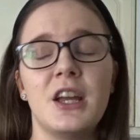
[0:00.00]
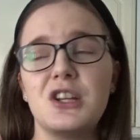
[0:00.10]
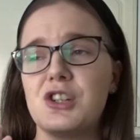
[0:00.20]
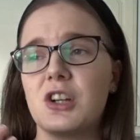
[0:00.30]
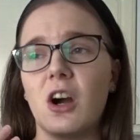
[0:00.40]

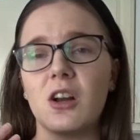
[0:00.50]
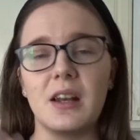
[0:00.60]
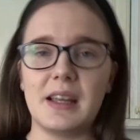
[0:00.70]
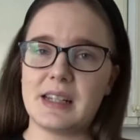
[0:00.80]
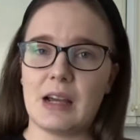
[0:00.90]
She can't
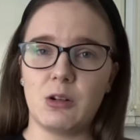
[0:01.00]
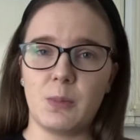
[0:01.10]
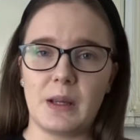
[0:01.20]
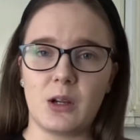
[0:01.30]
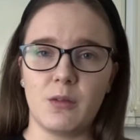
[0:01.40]
lay down and
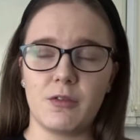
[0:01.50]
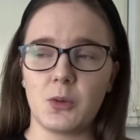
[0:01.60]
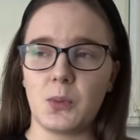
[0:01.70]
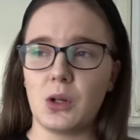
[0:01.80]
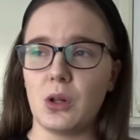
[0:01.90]
be
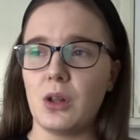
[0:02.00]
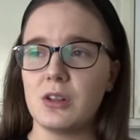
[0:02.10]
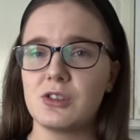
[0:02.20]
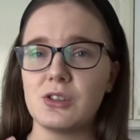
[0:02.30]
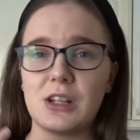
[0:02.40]
comfortable,
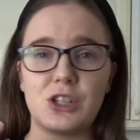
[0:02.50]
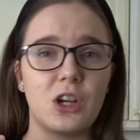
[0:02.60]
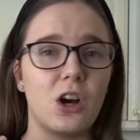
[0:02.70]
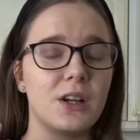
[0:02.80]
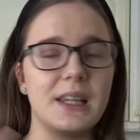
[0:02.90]
she
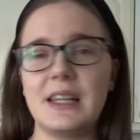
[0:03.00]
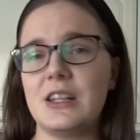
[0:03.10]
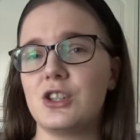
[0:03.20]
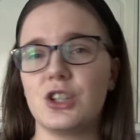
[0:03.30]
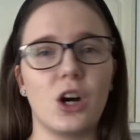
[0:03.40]
can't
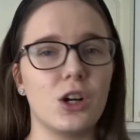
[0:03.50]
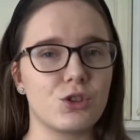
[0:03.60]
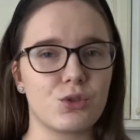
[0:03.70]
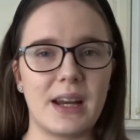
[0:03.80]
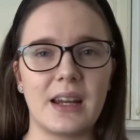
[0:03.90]
eat, she can't
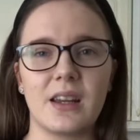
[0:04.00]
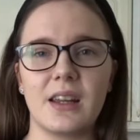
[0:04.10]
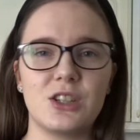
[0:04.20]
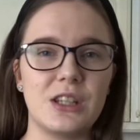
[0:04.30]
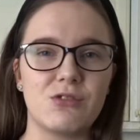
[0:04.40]
drink,
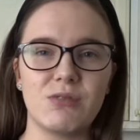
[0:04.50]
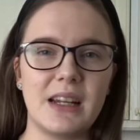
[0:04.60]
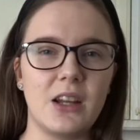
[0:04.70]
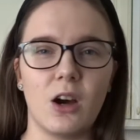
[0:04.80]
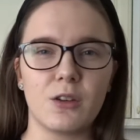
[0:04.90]
it's
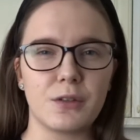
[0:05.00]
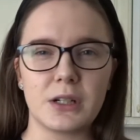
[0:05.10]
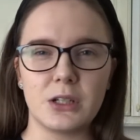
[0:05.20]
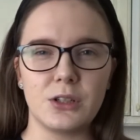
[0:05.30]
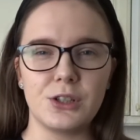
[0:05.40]
really hard for her
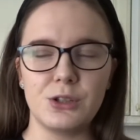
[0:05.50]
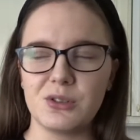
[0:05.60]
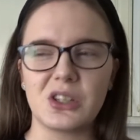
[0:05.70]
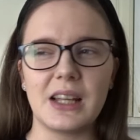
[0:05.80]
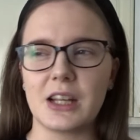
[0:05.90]
to
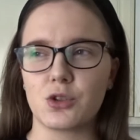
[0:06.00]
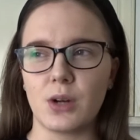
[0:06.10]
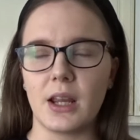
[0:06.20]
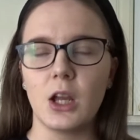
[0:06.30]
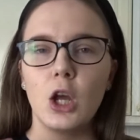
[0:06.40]
use the litter
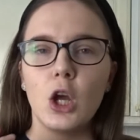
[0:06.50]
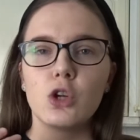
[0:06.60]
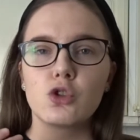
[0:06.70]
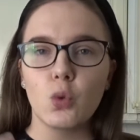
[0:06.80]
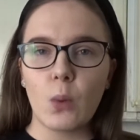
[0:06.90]
tray.
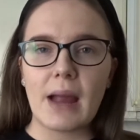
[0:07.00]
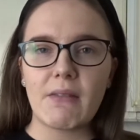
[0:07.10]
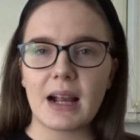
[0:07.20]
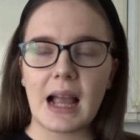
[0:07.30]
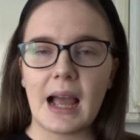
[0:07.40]
So where
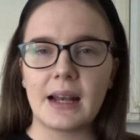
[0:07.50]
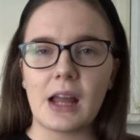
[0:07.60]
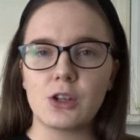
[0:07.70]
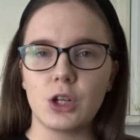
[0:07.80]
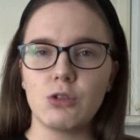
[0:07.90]
I can,
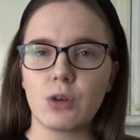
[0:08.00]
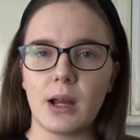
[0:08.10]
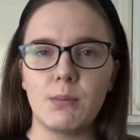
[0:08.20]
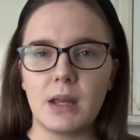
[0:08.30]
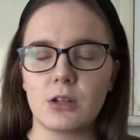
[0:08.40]
I do try
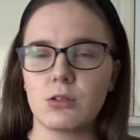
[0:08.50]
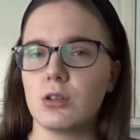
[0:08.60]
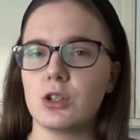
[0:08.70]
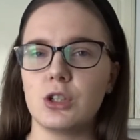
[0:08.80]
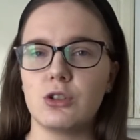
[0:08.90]
and make sure
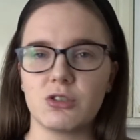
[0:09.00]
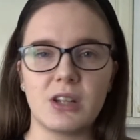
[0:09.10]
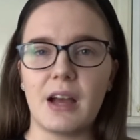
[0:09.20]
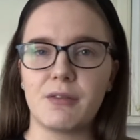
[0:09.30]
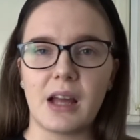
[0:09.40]
that she doesn't
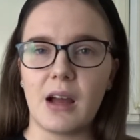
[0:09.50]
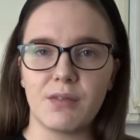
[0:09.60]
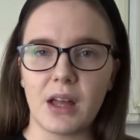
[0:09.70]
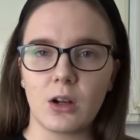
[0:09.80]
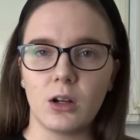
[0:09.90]
have to have
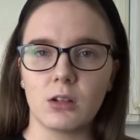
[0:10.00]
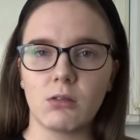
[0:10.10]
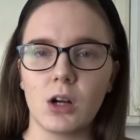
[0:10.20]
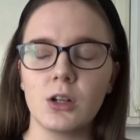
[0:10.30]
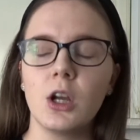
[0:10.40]
that collar on.